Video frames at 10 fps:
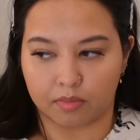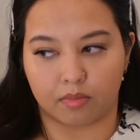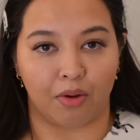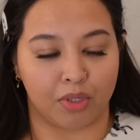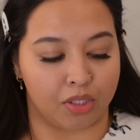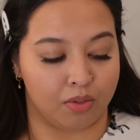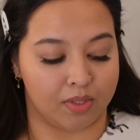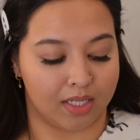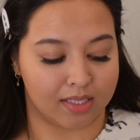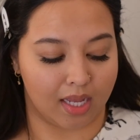I wouldn't use
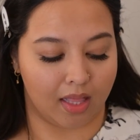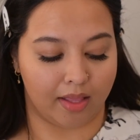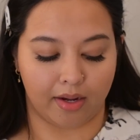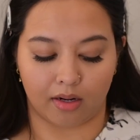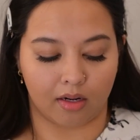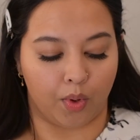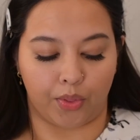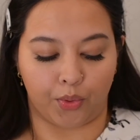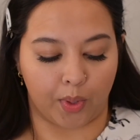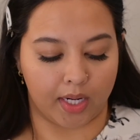it as a highlighter.
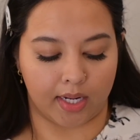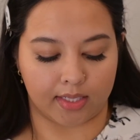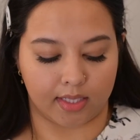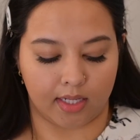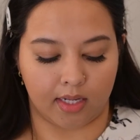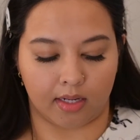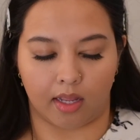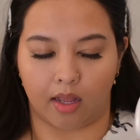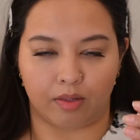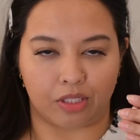With 2019,
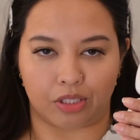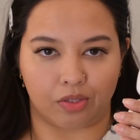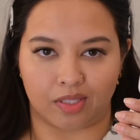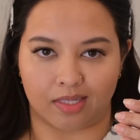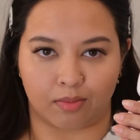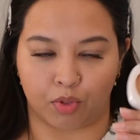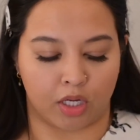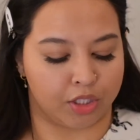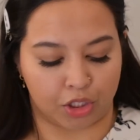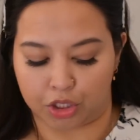I would just use it as a
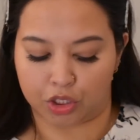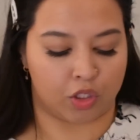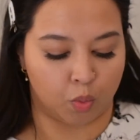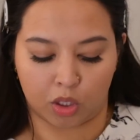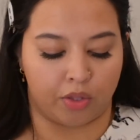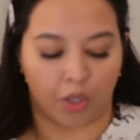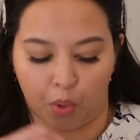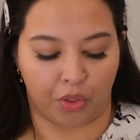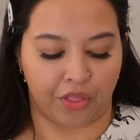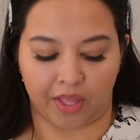bronzer, just swirl the
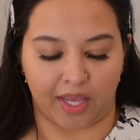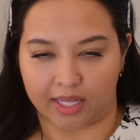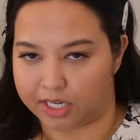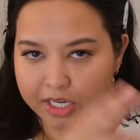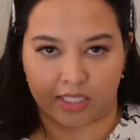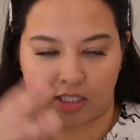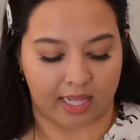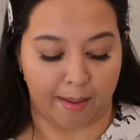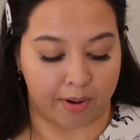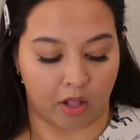whole thing and just
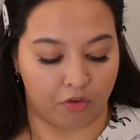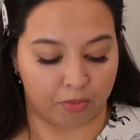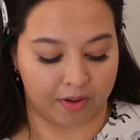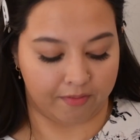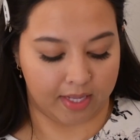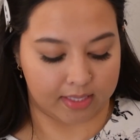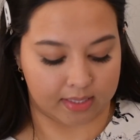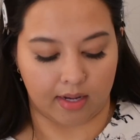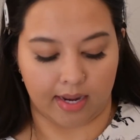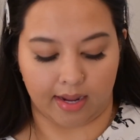slap it all over my face.
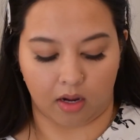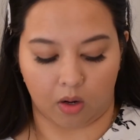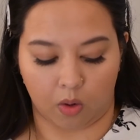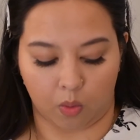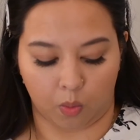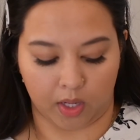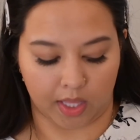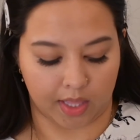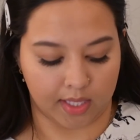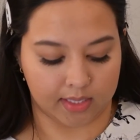Now,
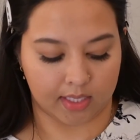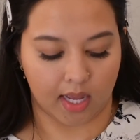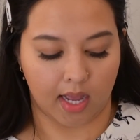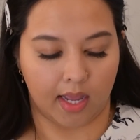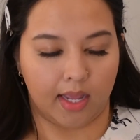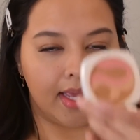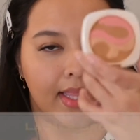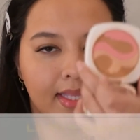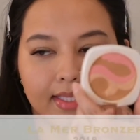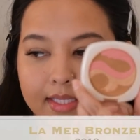with this guy,
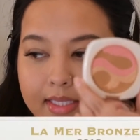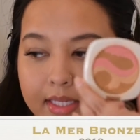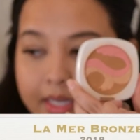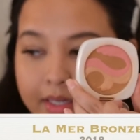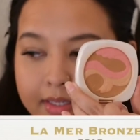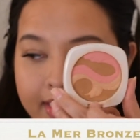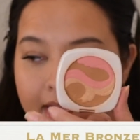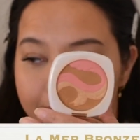this is near damn